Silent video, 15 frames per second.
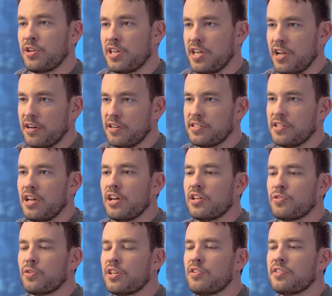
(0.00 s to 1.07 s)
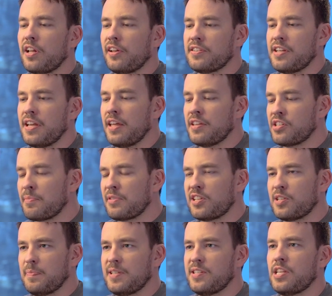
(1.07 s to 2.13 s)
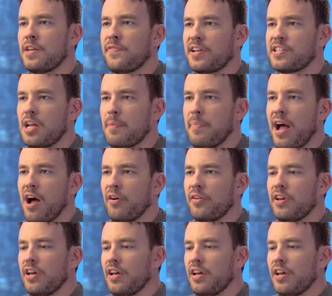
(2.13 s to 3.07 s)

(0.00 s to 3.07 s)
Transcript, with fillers: years, so can you tell us some of the specifics about